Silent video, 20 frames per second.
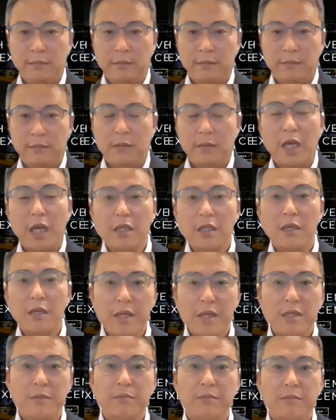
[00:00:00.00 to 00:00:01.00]
As I
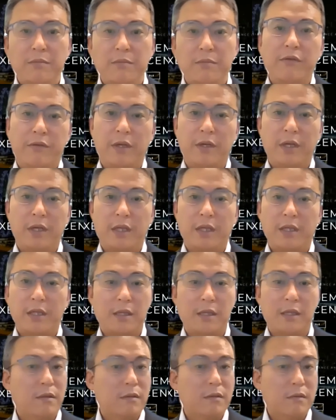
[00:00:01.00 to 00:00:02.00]
mentioned briefly, and
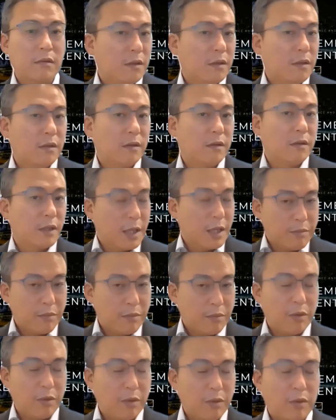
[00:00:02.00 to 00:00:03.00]
then same
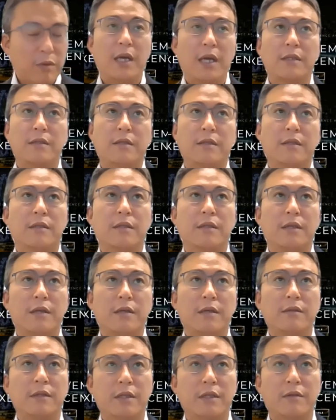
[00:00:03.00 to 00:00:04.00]
board as a
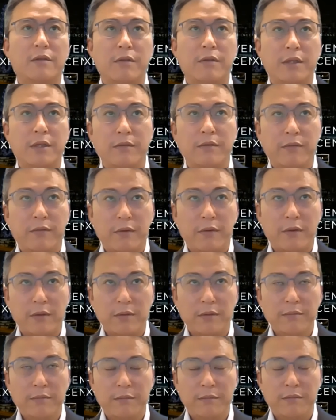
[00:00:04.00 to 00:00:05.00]
Young Generation
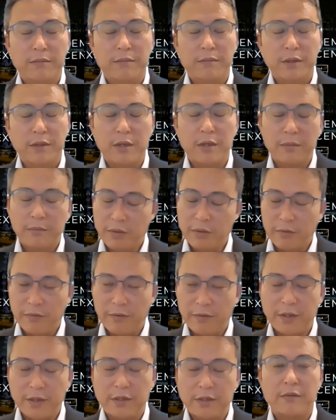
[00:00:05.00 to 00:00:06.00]
Forum, Young
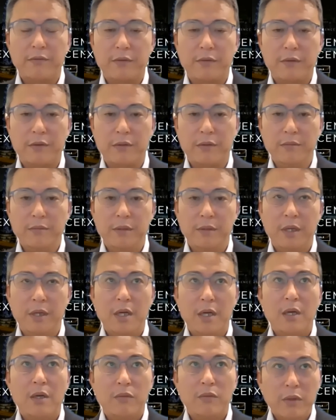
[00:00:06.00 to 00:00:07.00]
Professional Forum,
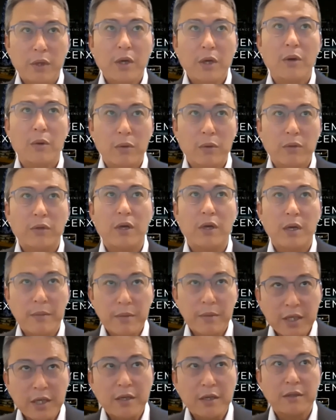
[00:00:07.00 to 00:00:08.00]
we also have a
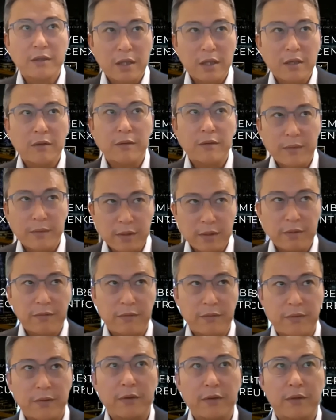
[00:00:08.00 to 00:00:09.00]
Young Generation
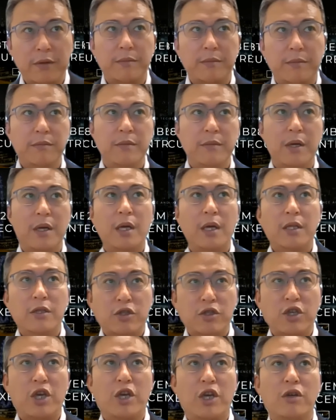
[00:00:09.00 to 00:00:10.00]
Forum
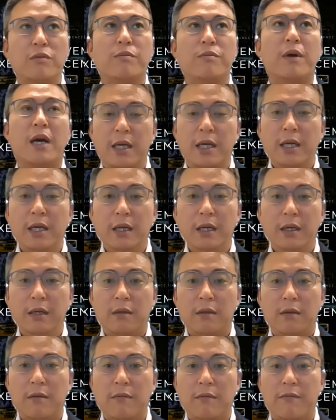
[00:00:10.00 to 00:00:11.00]
chaired by
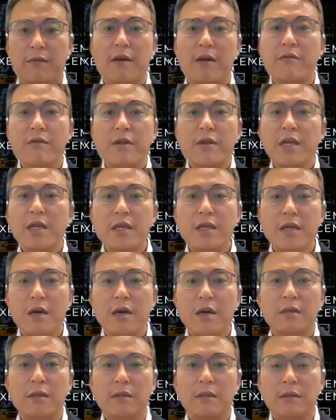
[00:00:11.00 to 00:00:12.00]
very
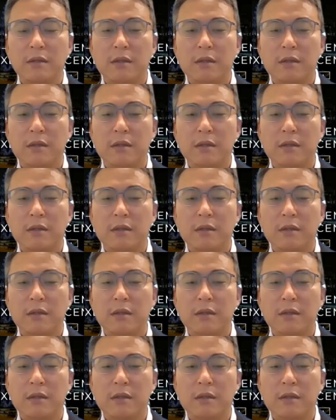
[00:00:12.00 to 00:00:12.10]
young,